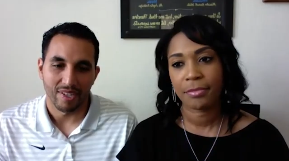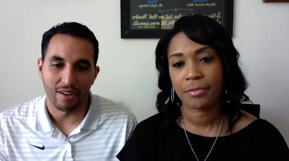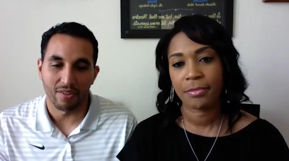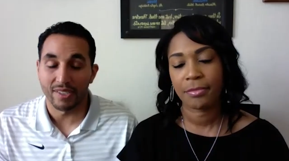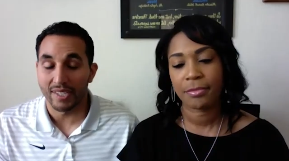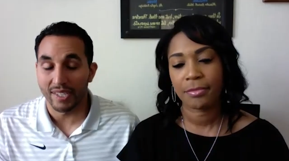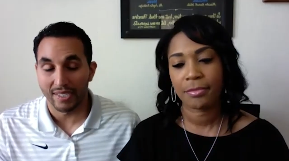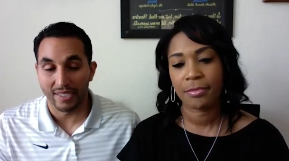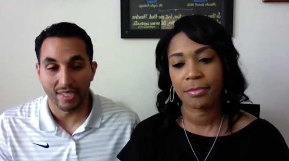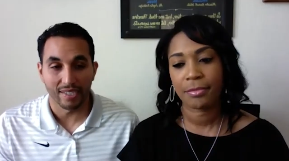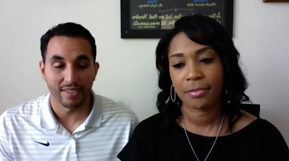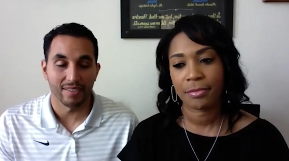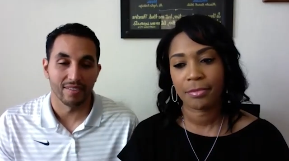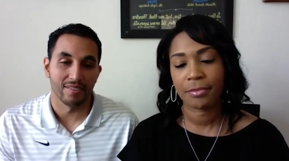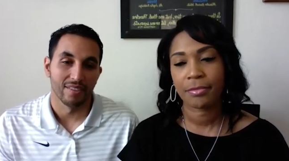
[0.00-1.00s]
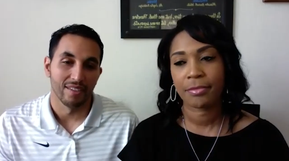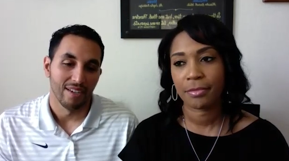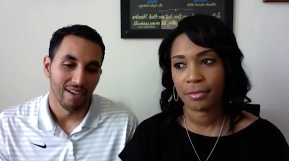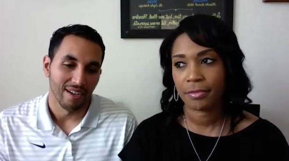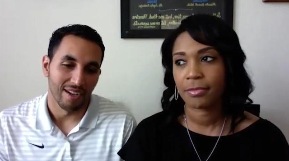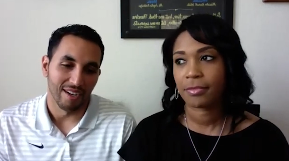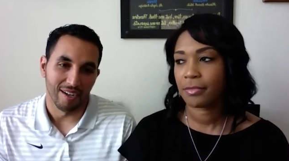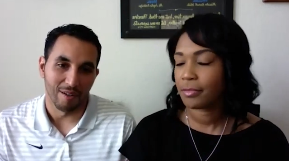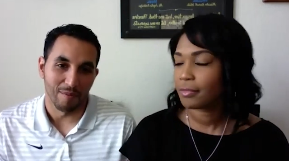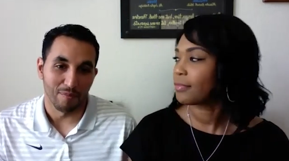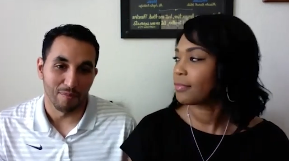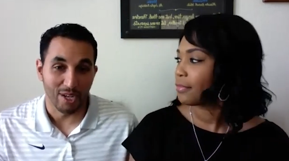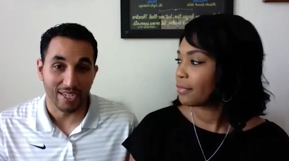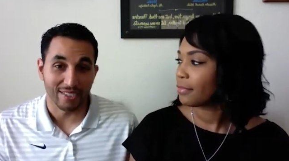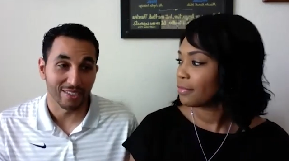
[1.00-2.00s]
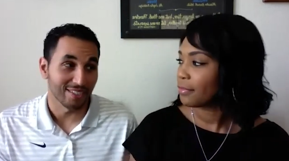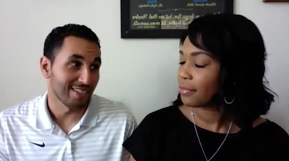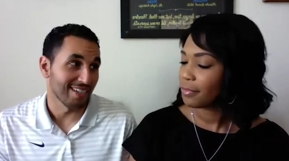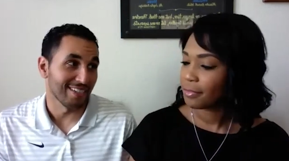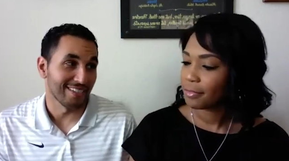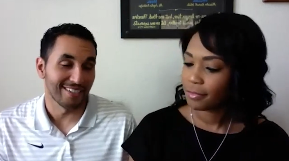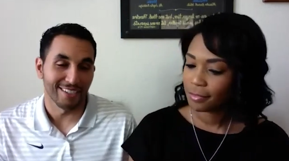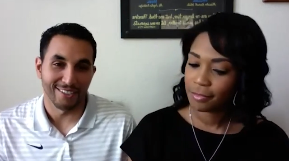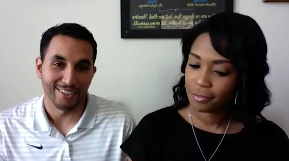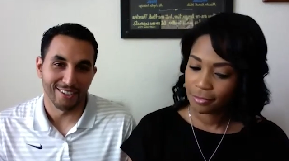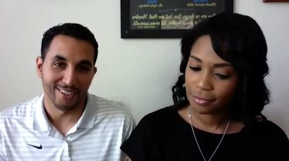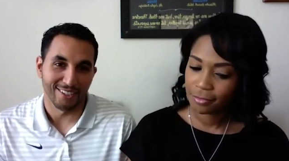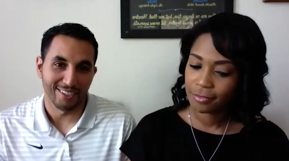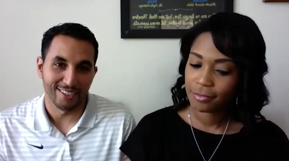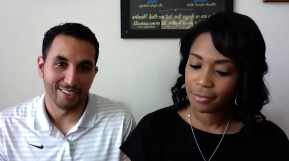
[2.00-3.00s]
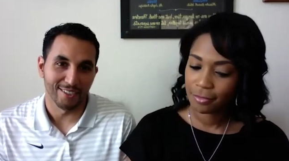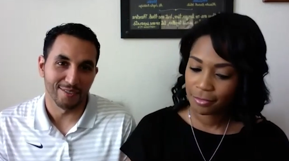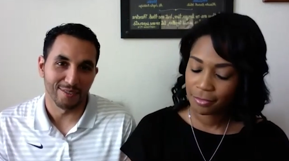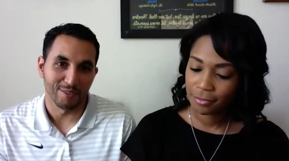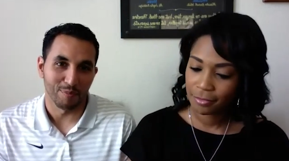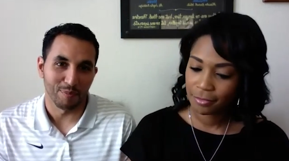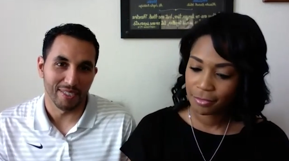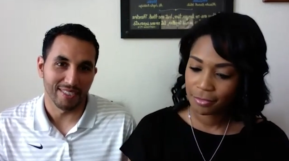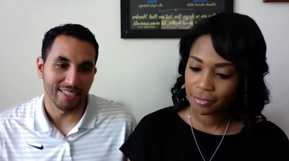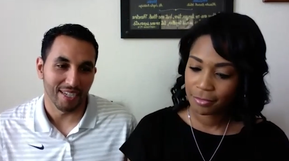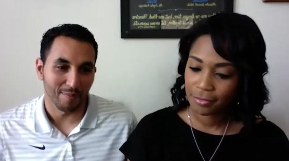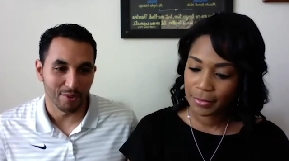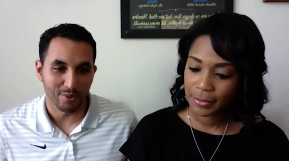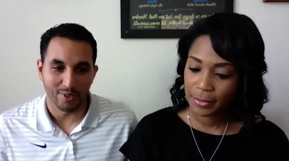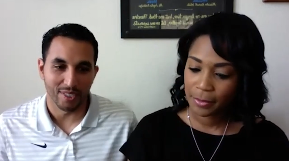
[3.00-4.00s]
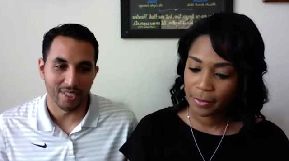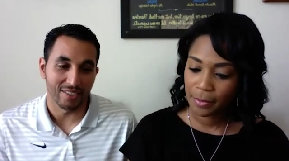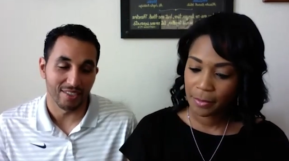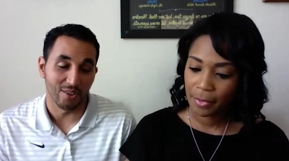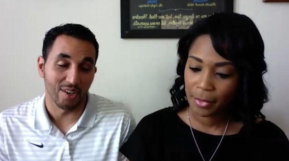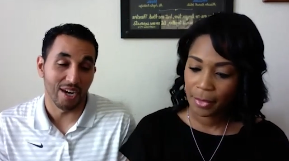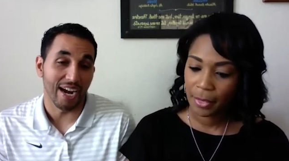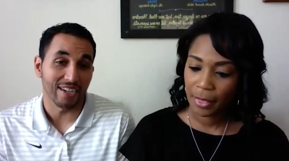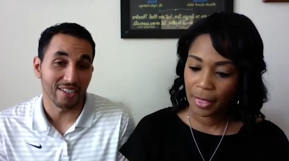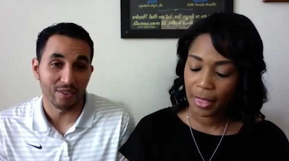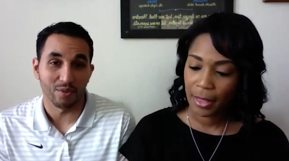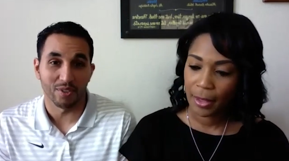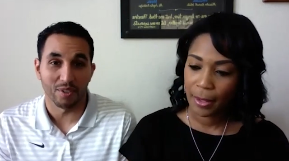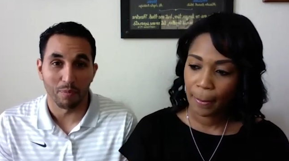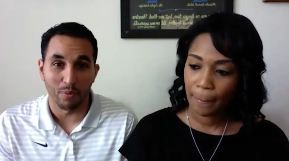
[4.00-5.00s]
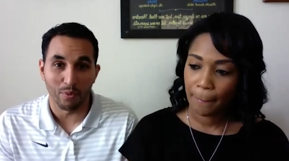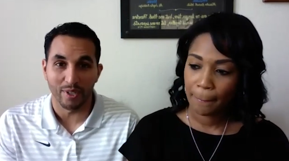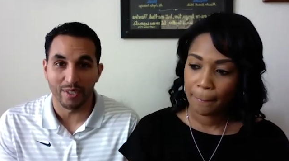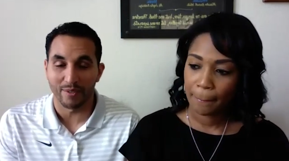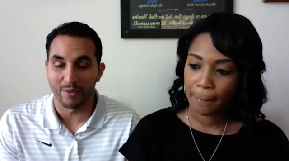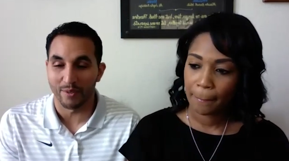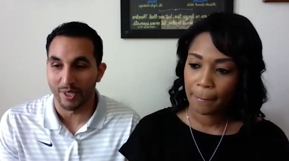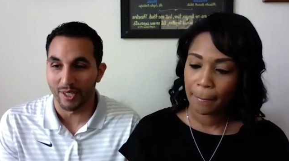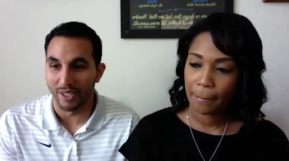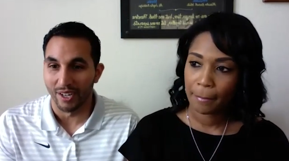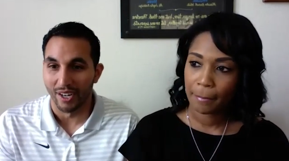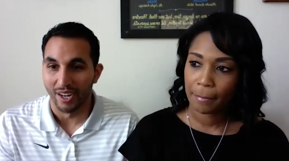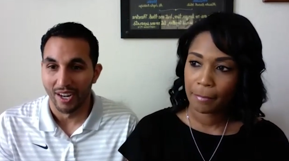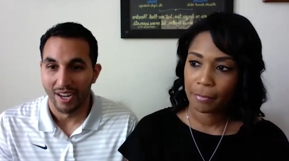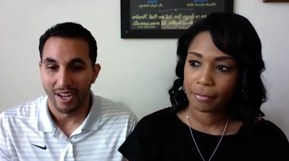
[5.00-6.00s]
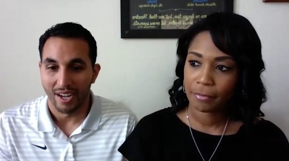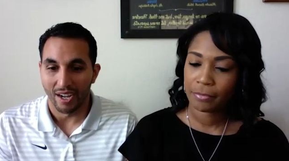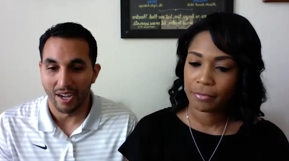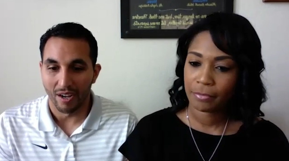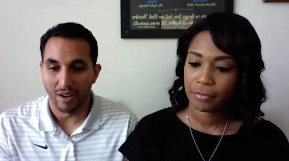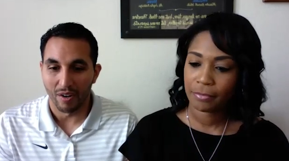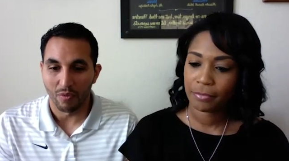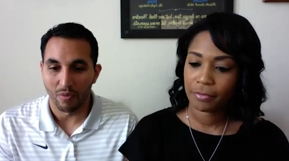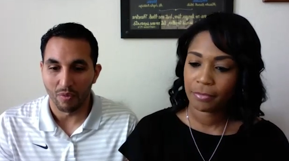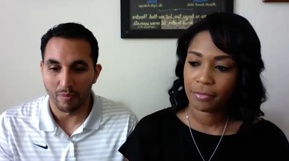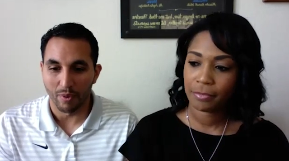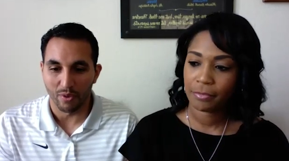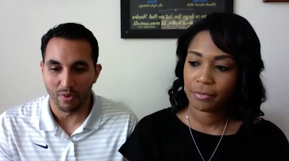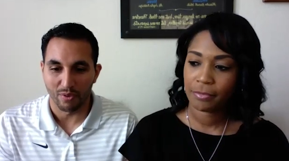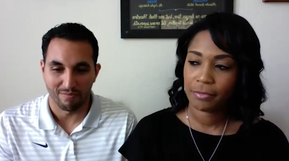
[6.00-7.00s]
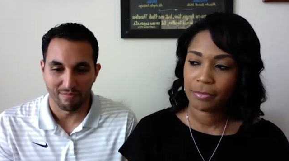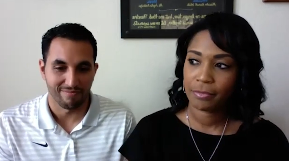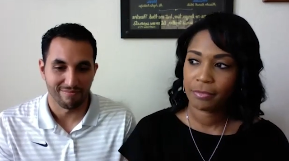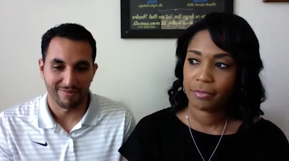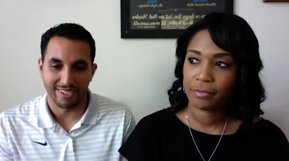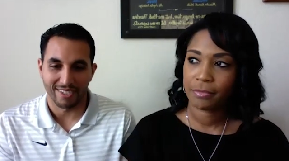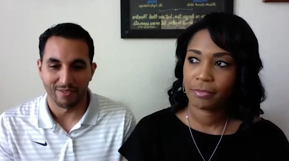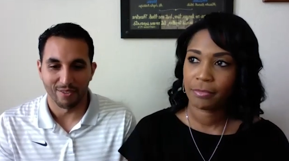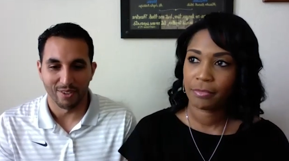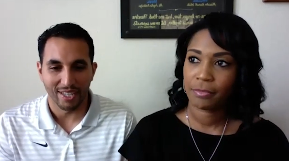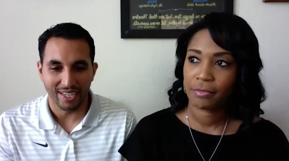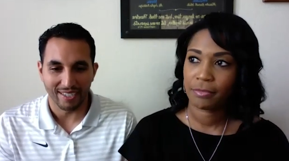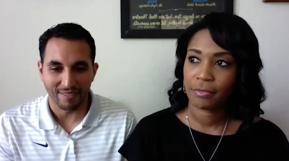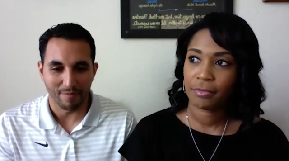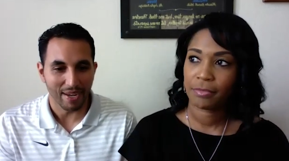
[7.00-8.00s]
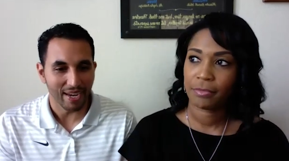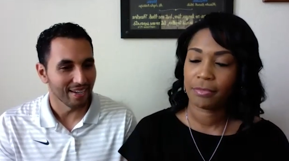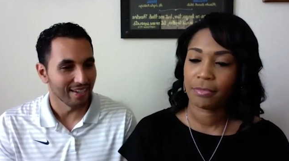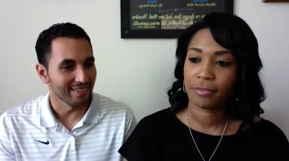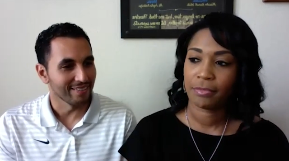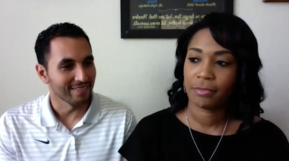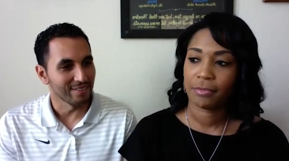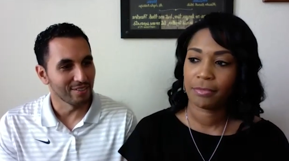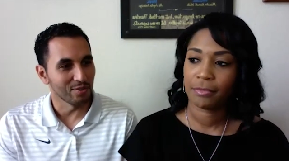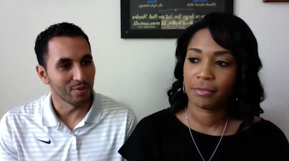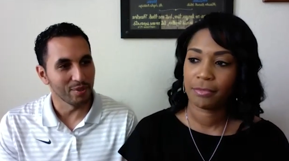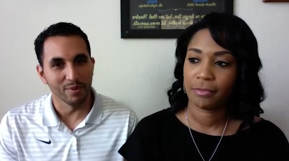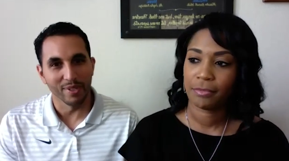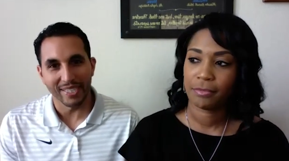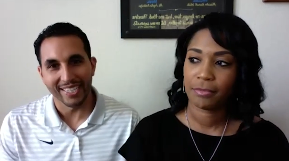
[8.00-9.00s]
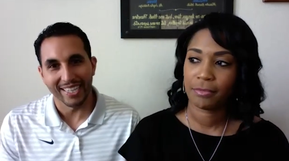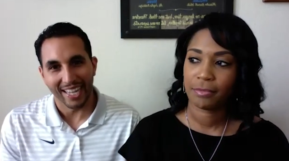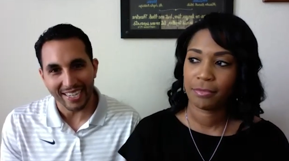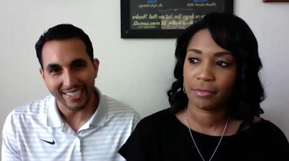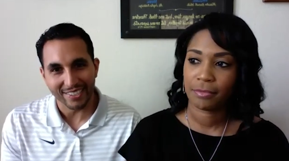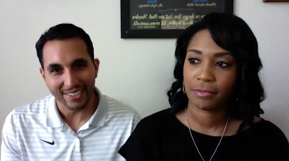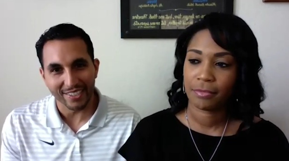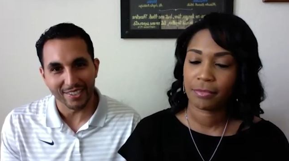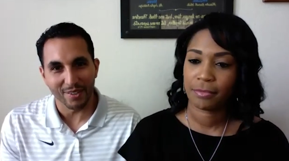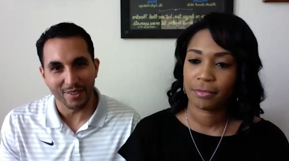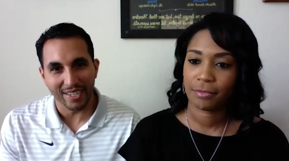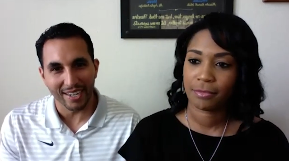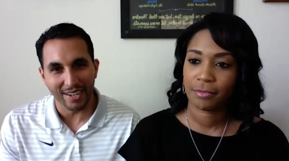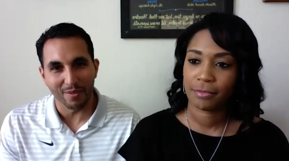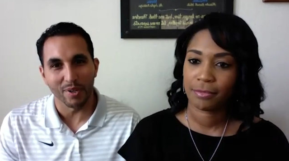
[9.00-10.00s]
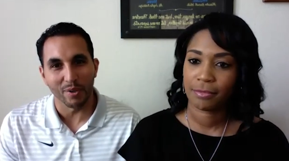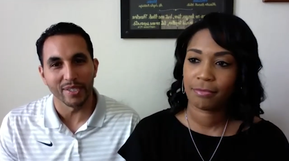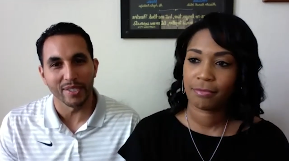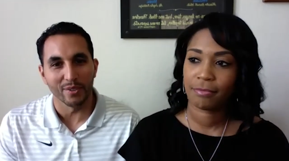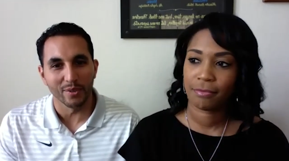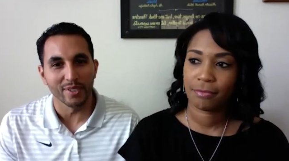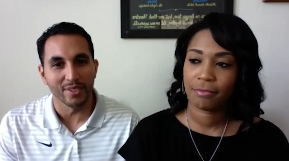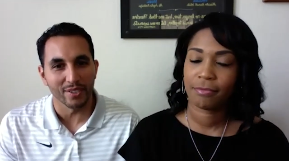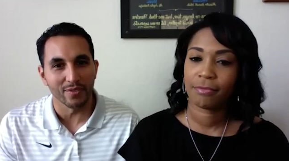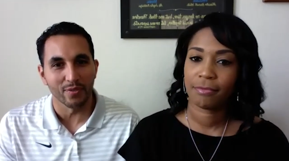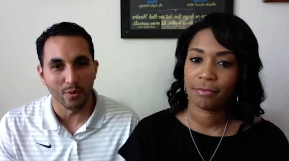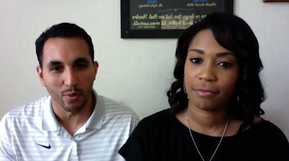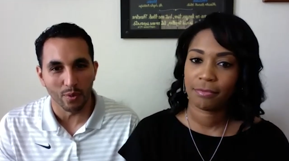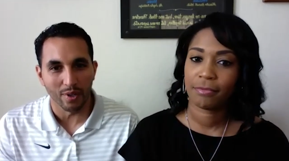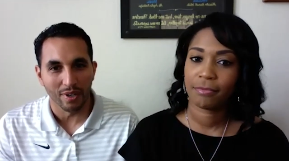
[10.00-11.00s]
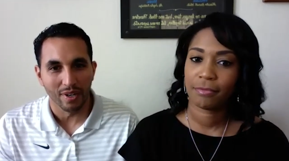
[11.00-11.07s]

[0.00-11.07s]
Speaker 1: I would say yes. Um, you actually kind of touched on it, you know, spending time between us. There actually was a point where uh, we both were like, man, do we really like each other right now? What are we doing this for?